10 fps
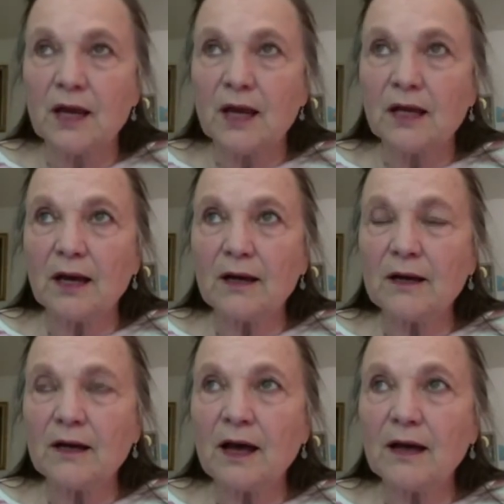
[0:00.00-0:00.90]

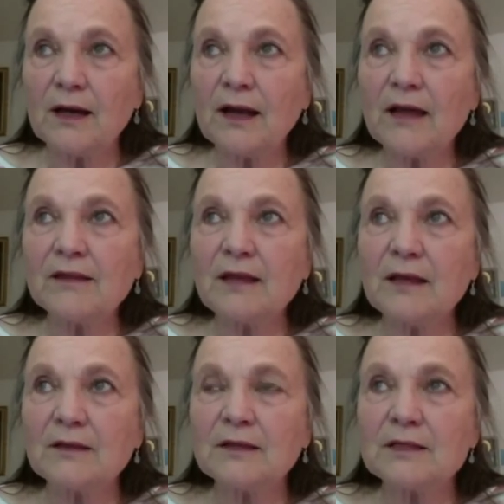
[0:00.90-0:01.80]
And I
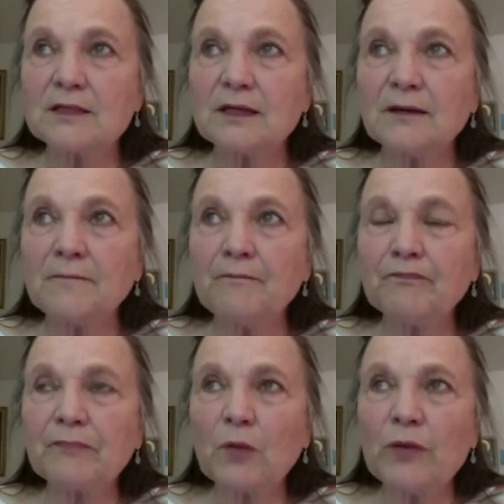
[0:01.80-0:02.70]
think that